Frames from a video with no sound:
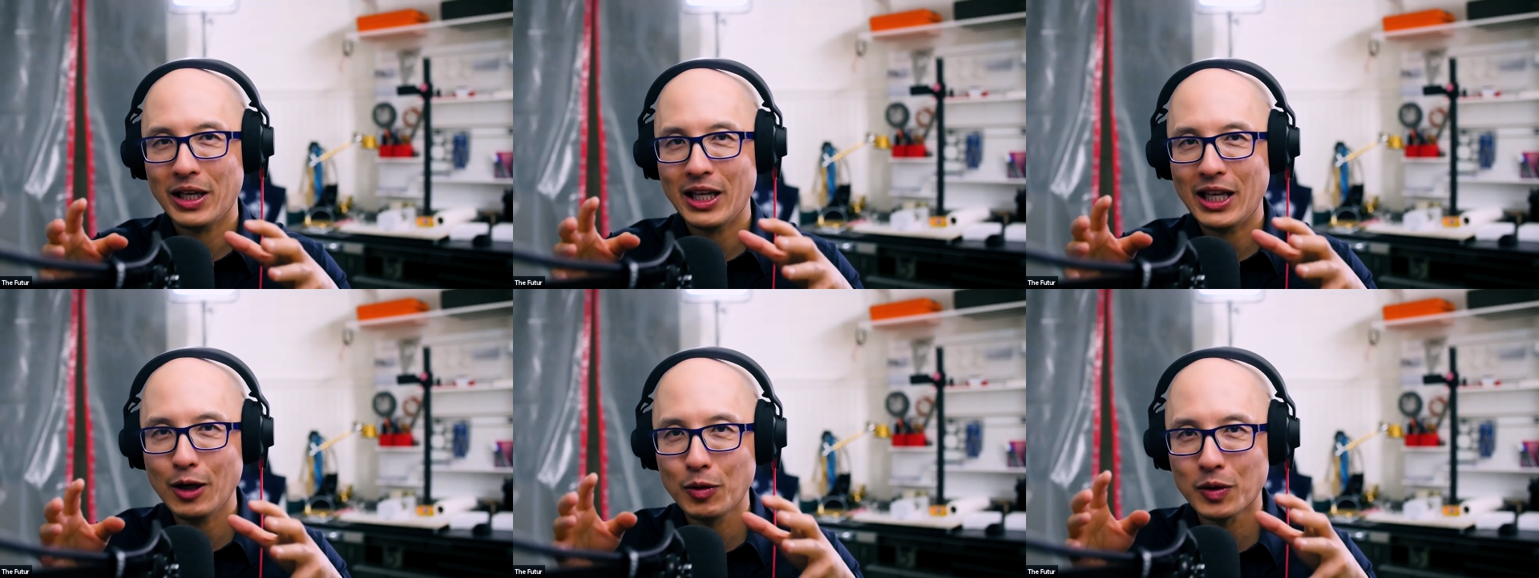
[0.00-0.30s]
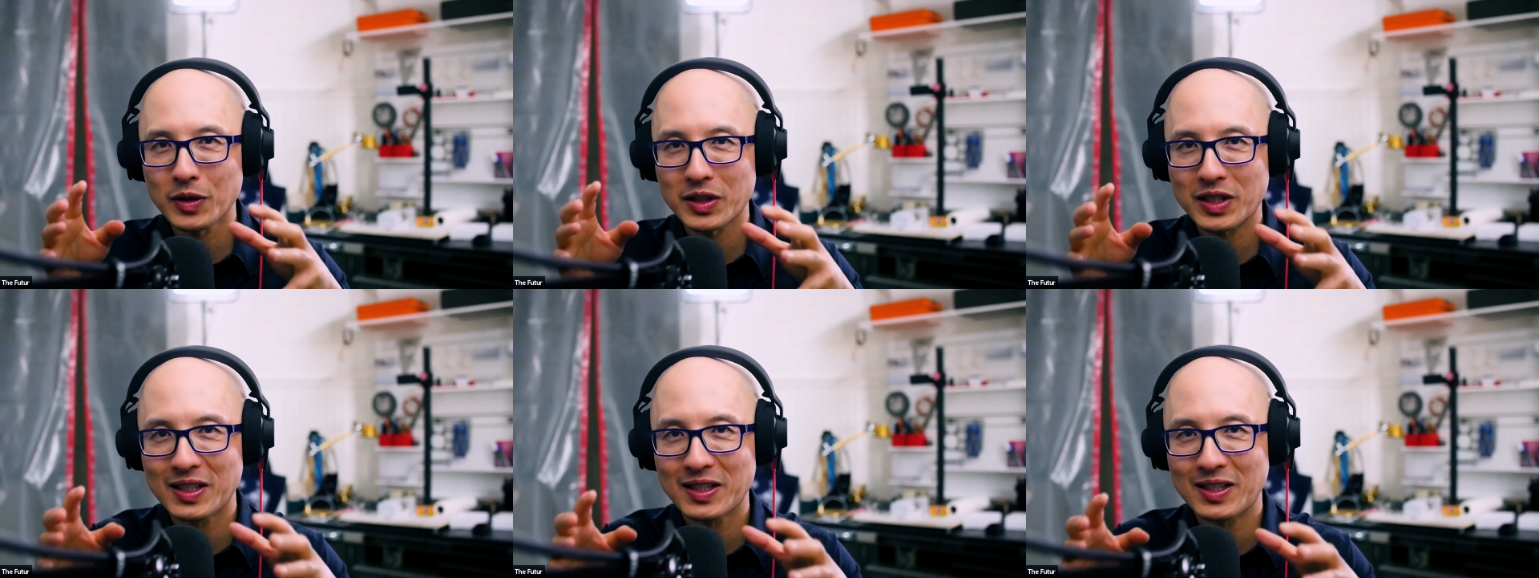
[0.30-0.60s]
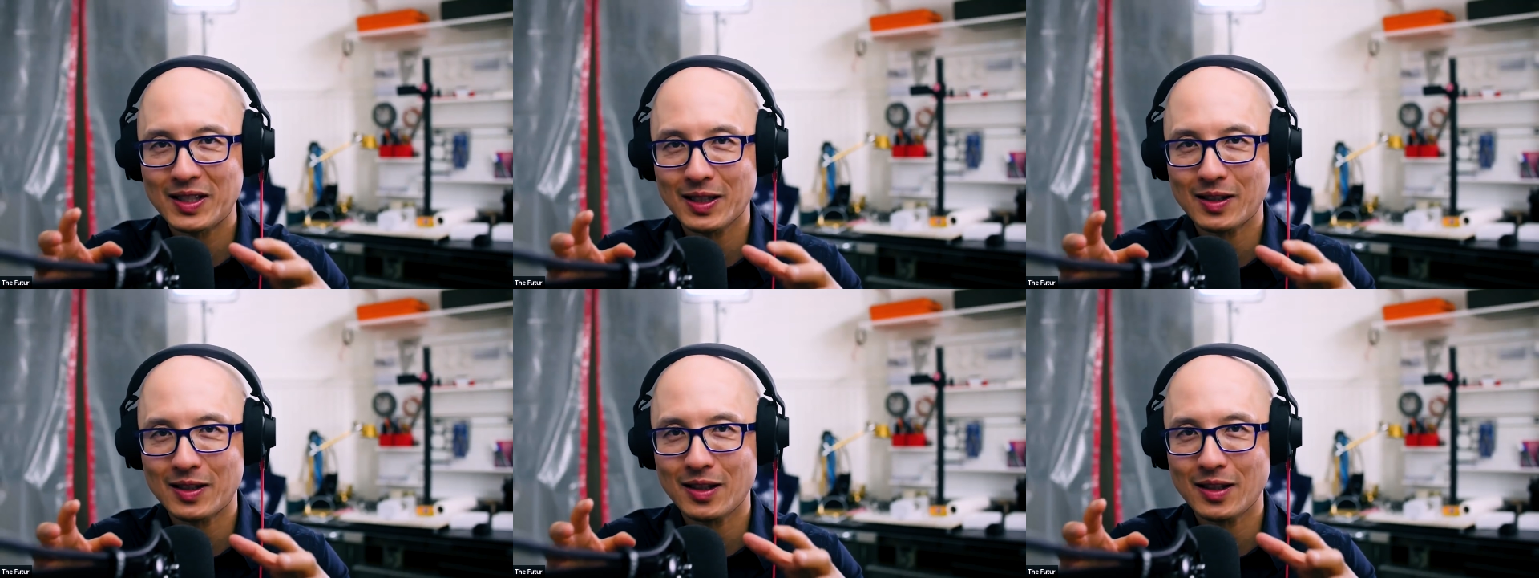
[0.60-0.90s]
he was
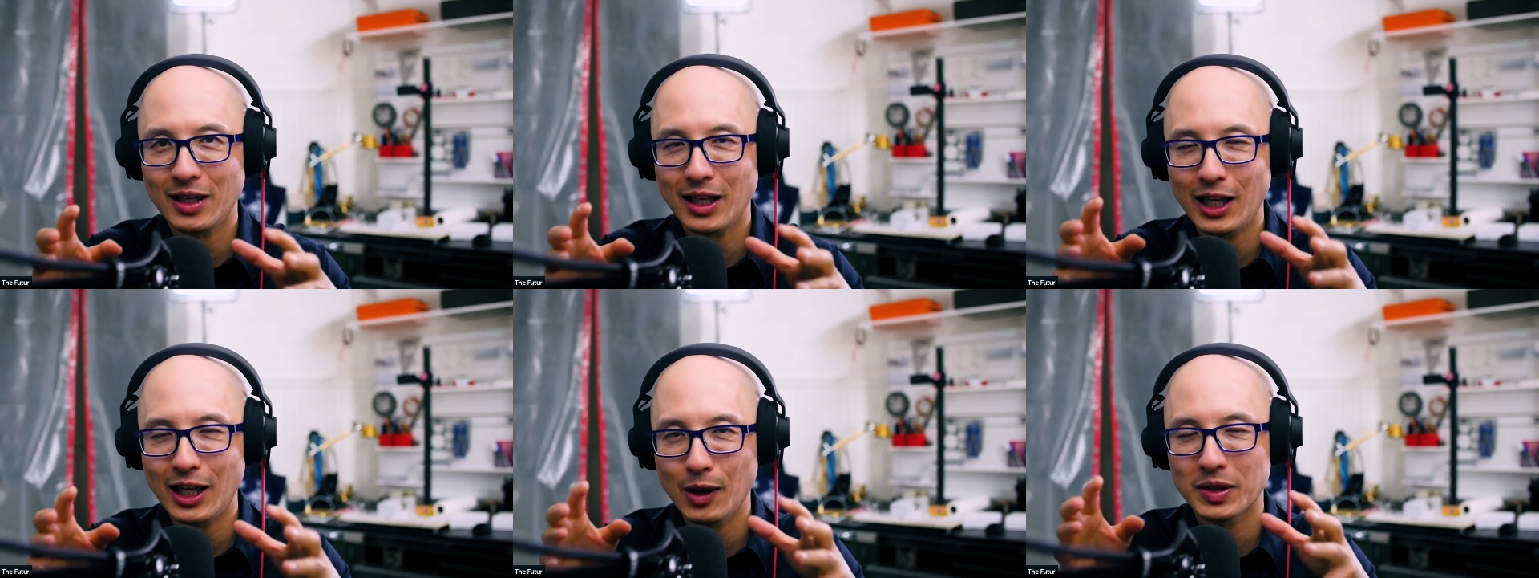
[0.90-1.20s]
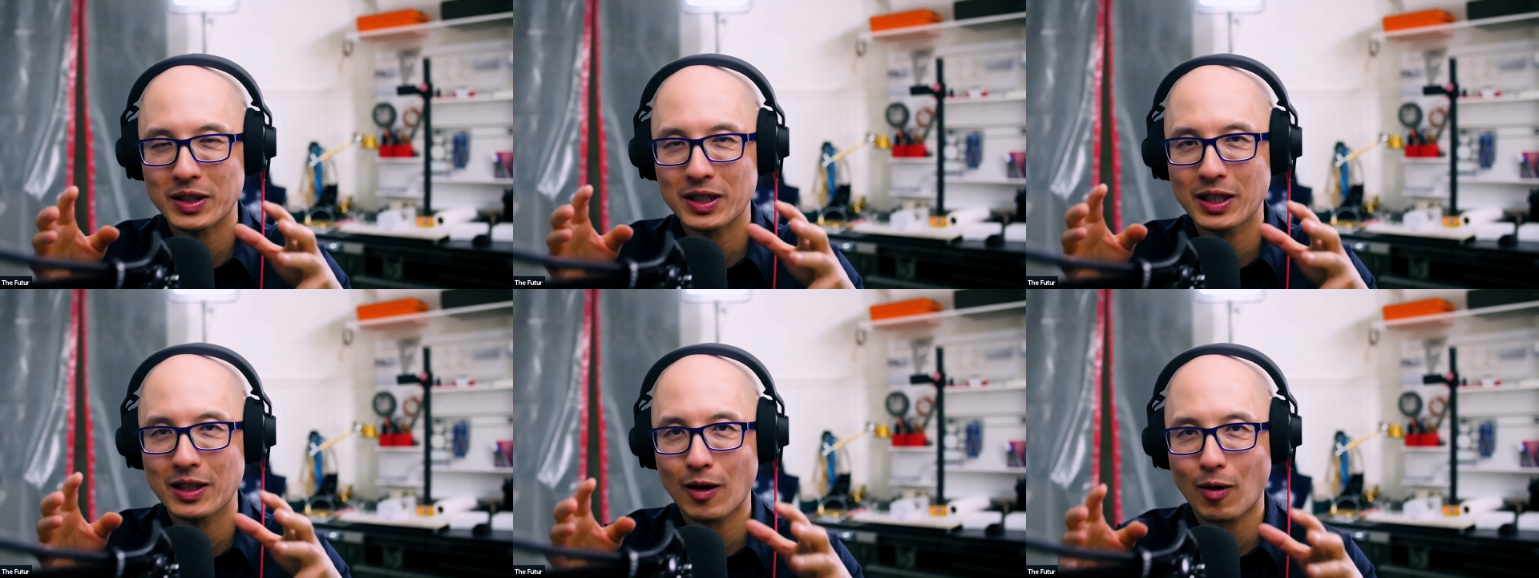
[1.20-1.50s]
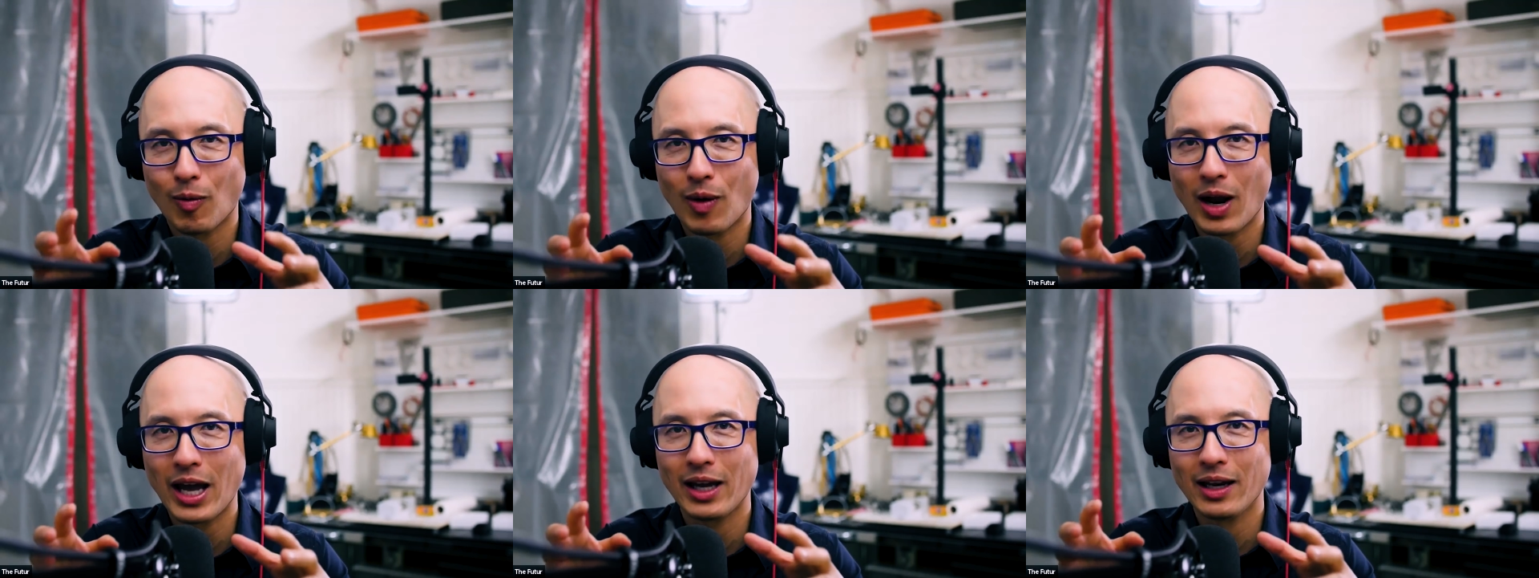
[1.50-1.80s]
insistent he was in
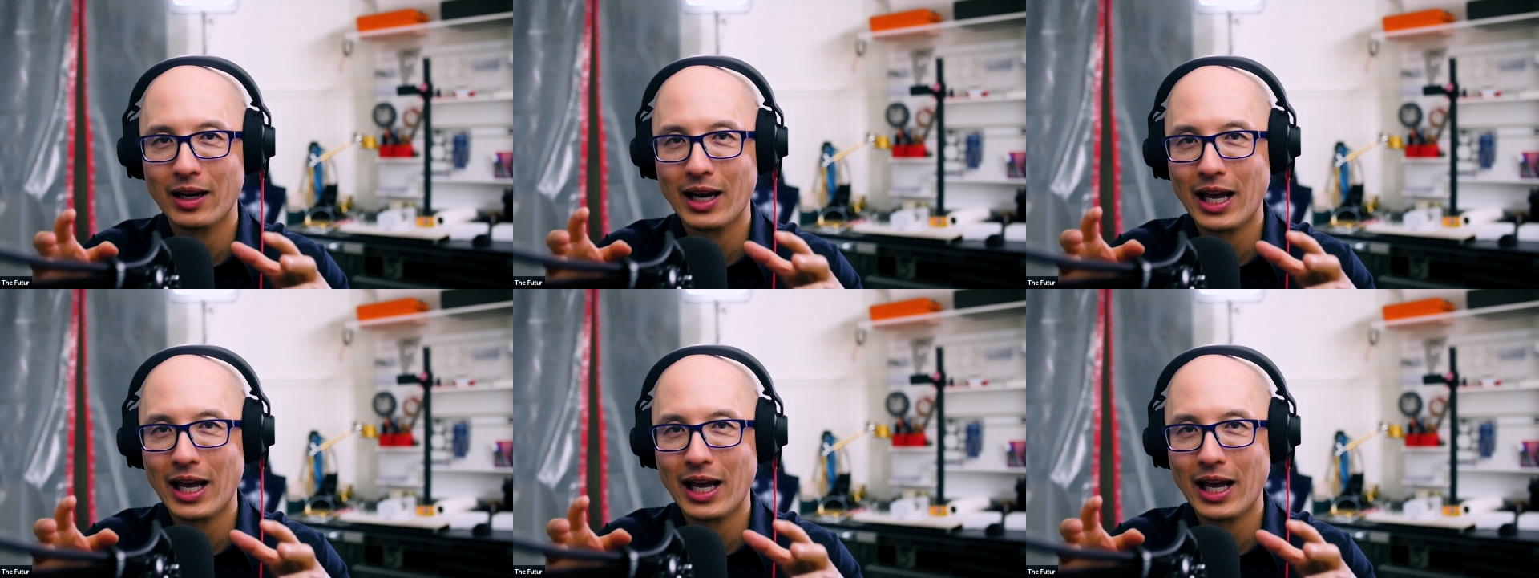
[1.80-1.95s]
the right.